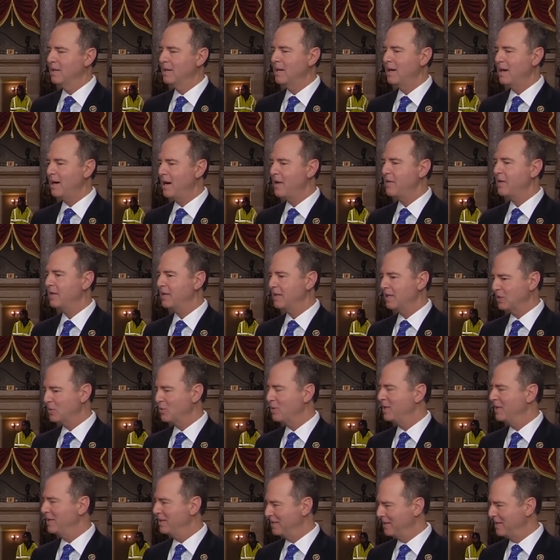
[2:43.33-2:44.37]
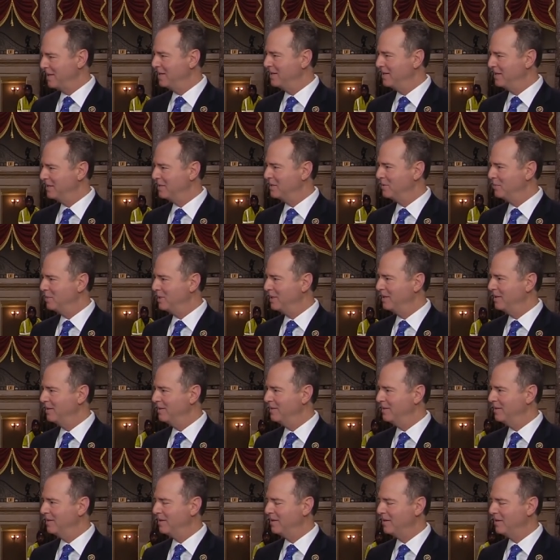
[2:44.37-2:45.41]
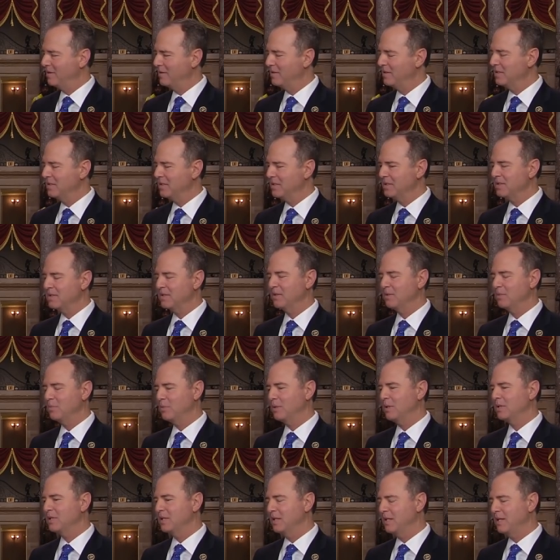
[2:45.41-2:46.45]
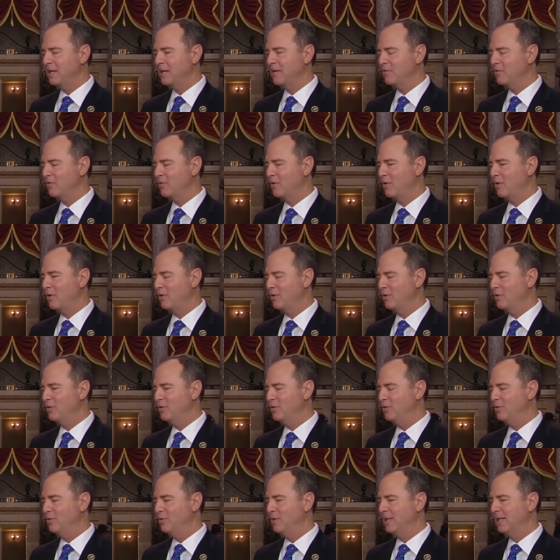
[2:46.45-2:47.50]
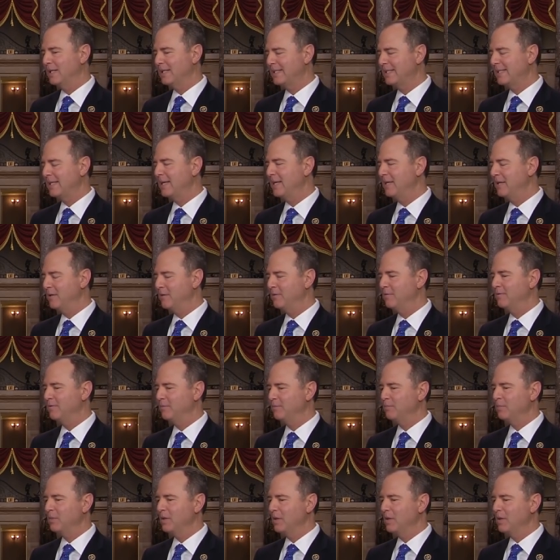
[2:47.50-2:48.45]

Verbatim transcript: I think that's what he intended it to be. This is a president, after all, who has said of